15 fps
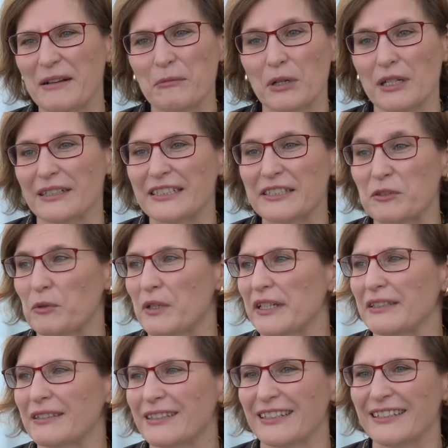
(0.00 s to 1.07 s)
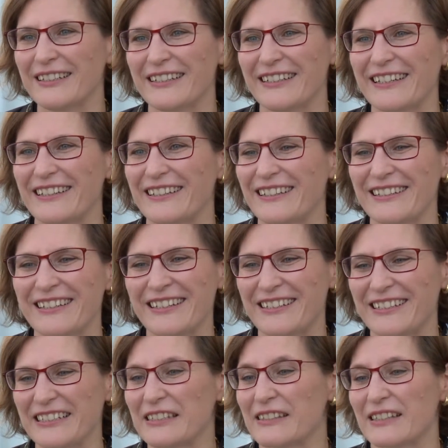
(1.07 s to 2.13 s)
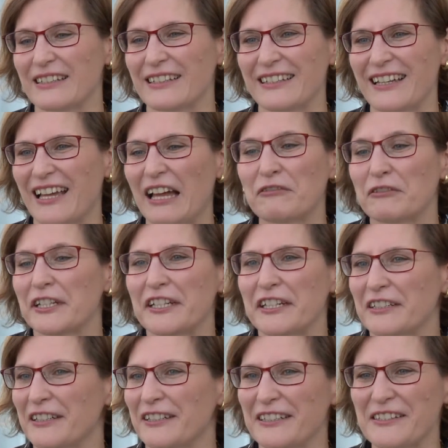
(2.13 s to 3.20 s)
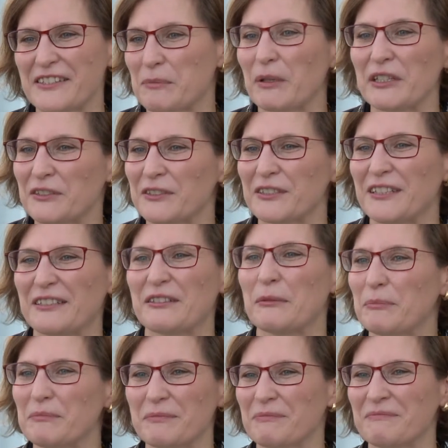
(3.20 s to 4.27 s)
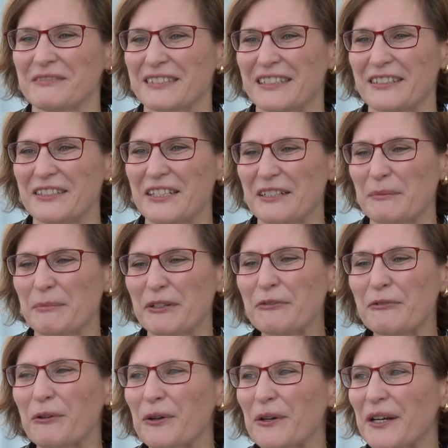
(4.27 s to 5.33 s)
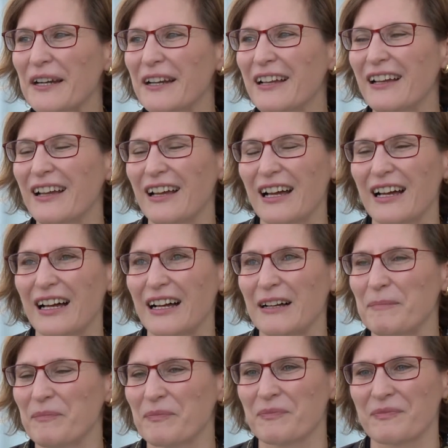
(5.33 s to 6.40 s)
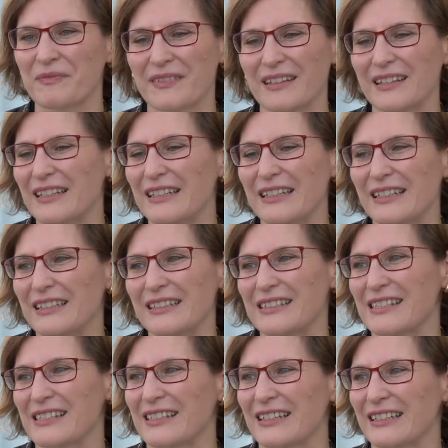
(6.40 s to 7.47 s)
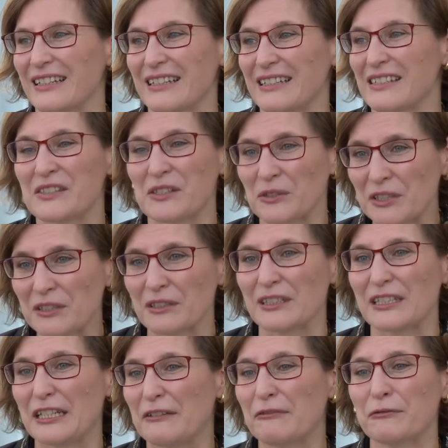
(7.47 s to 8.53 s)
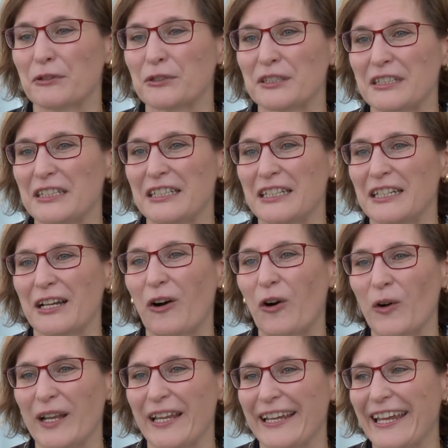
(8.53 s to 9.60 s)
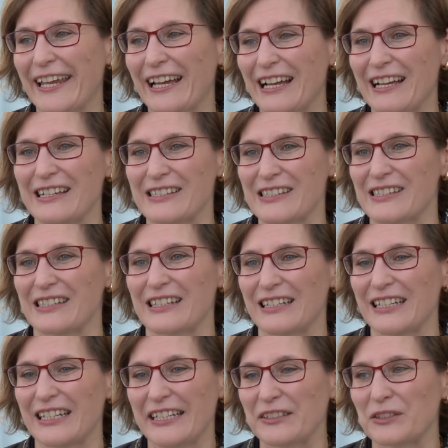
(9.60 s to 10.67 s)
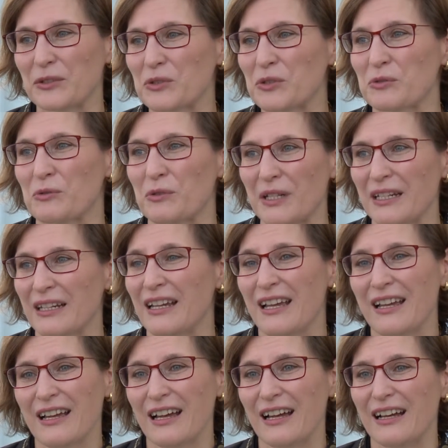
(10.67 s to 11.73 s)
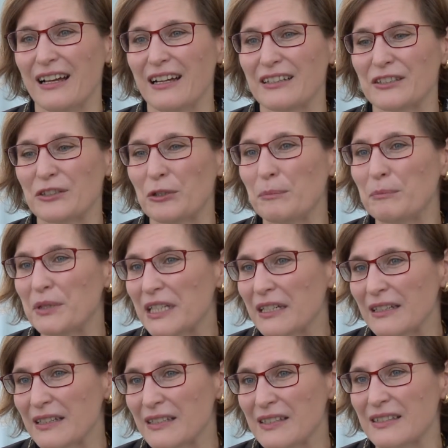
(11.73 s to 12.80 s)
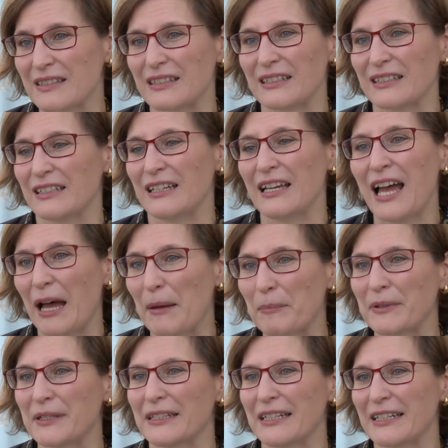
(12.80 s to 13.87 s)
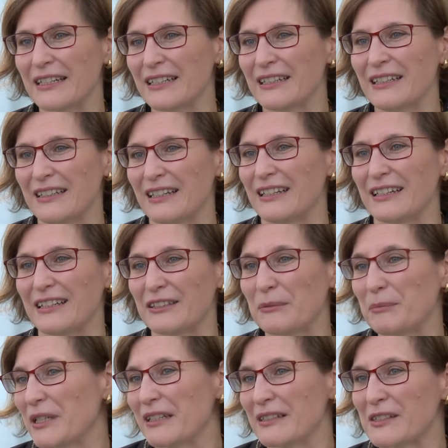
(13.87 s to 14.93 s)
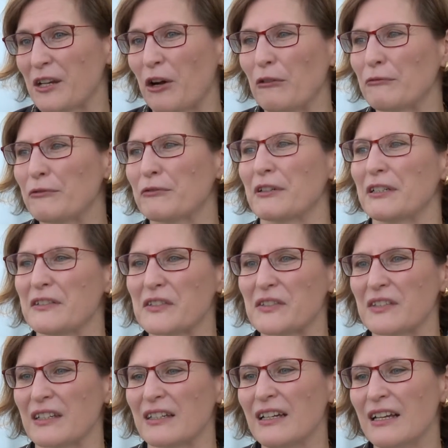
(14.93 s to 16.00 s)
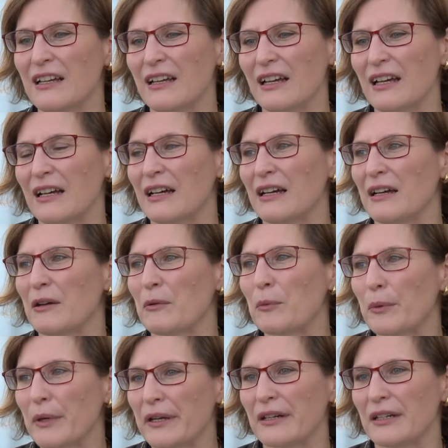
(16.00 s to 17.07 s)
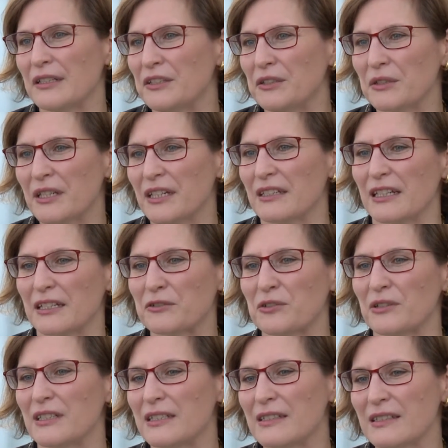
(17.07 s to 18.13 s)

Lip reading: Well, it's great. It's every year is better than the year before. It's certainly for the oil and gas industry the biggest happening, the biggest conference where you can actually